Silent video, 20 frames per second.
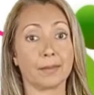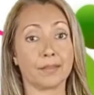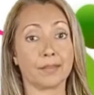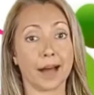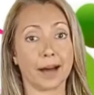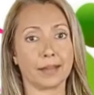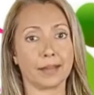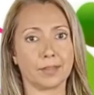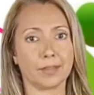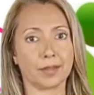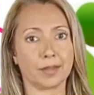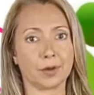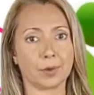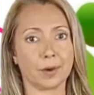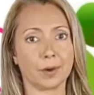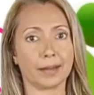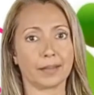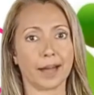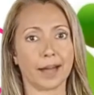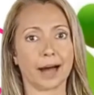Thanks for
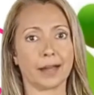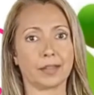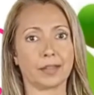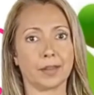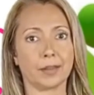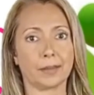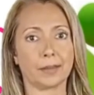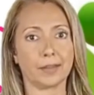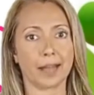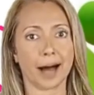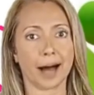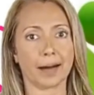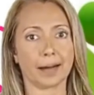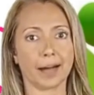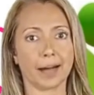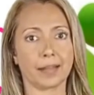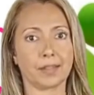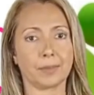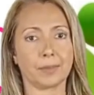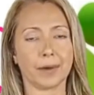doing that. Now
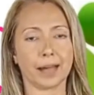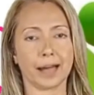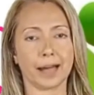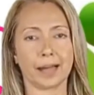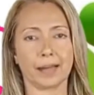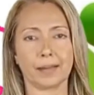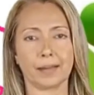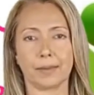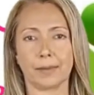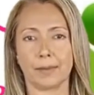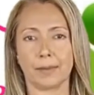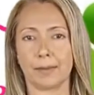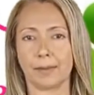let's begin.